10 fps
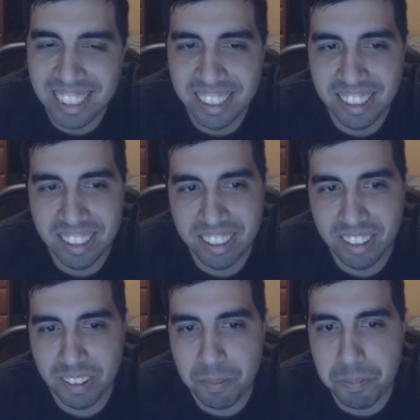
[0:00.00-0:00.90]

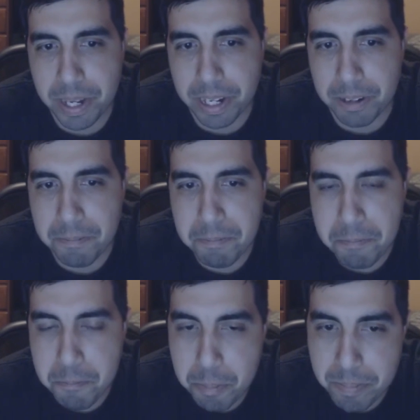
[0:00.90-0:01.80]
Oh, man.
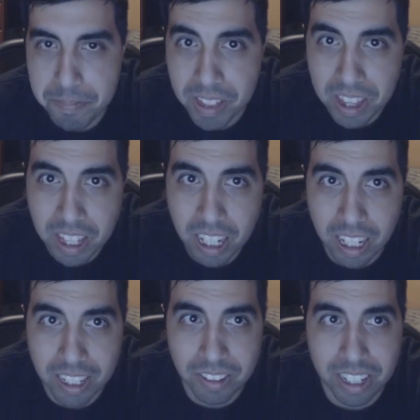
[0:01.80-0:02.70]

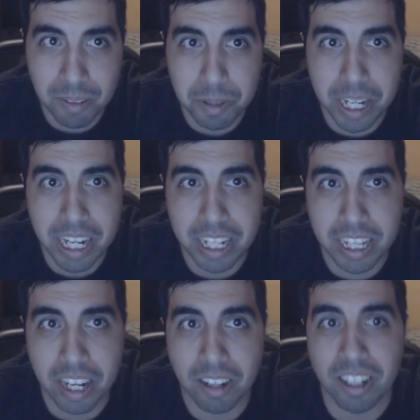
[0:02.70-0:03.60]
Alright, so yeah, I'm going to end
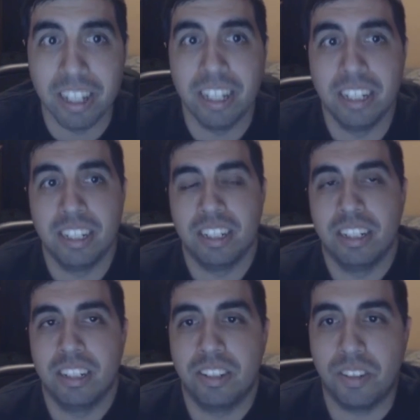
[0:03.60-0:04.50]
it there.
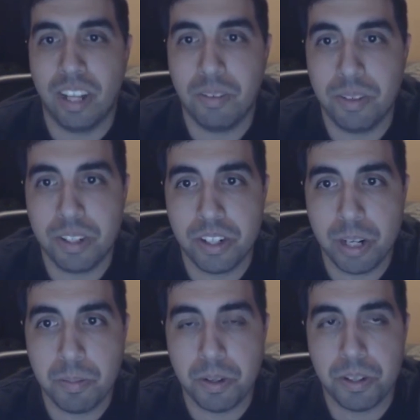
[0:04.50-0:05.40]
So that was
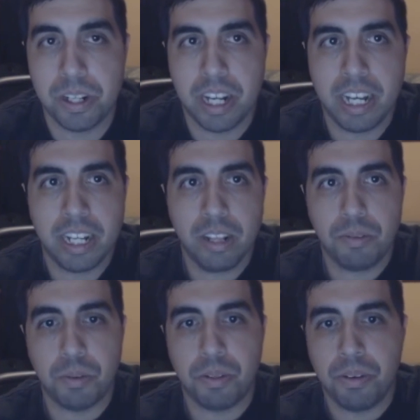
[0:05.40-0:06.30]
chapters nine
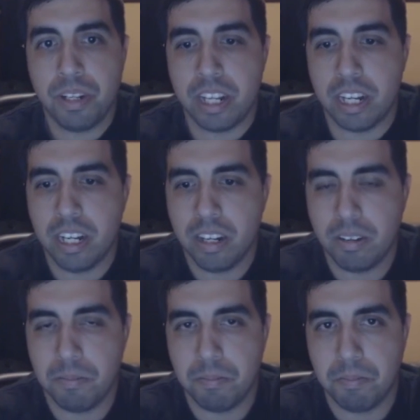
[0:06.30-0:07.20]
through thirteen.
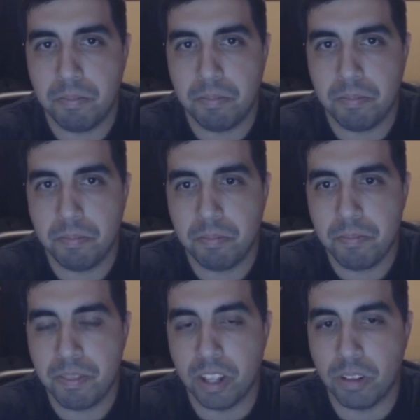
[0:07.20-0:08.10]

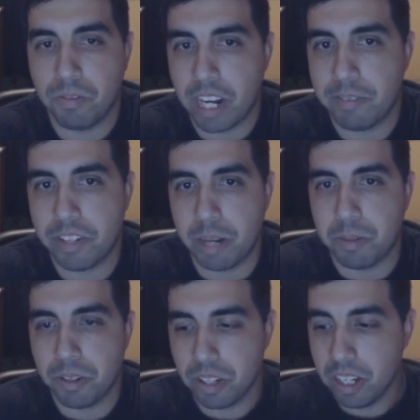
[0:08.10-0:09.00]
Another five
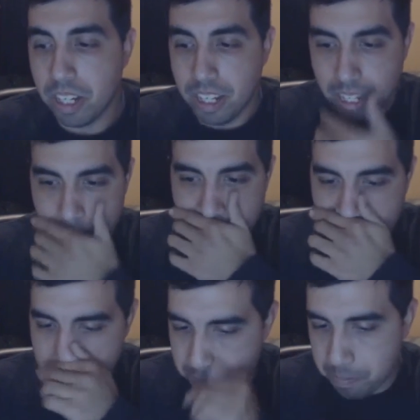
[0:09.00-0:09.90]
chapters.
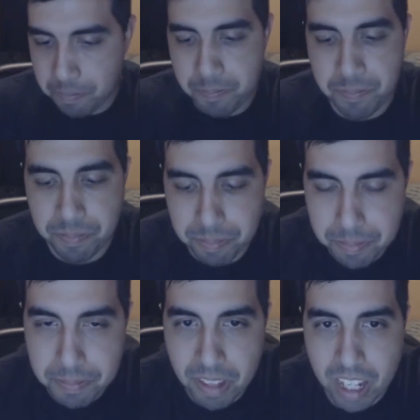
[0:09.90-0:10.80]
Um,
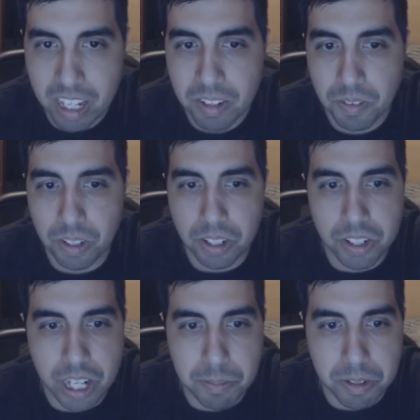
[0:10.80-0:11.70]
really
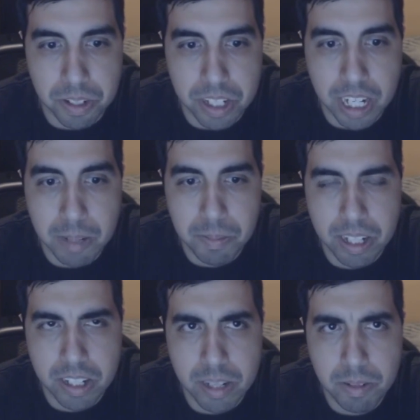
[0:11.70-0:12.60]
good chapters this time.
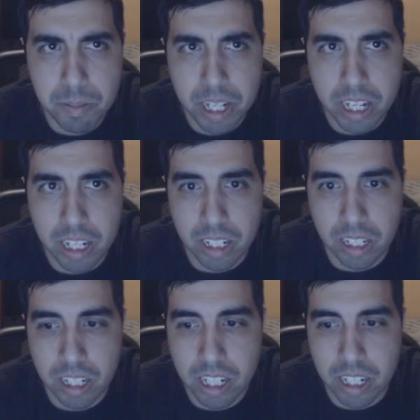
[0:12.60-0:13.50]
They seem to be
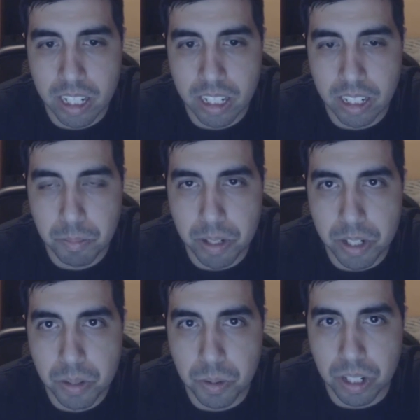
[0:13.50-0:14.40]
getting kind of, like,
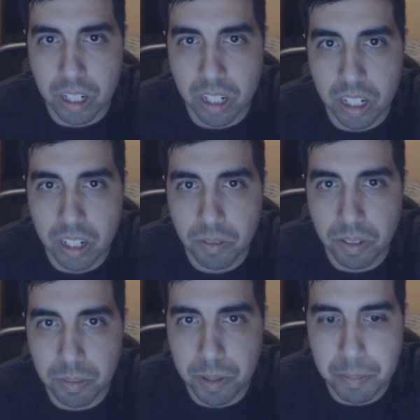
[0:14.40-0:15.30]
pretty short.
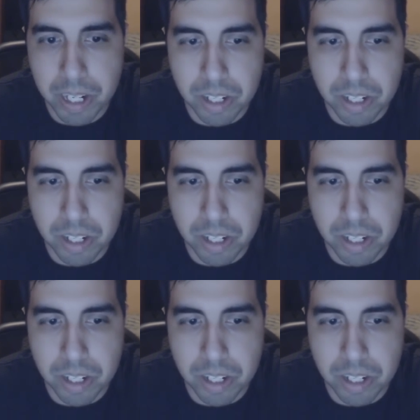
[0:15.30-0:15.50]
What, how many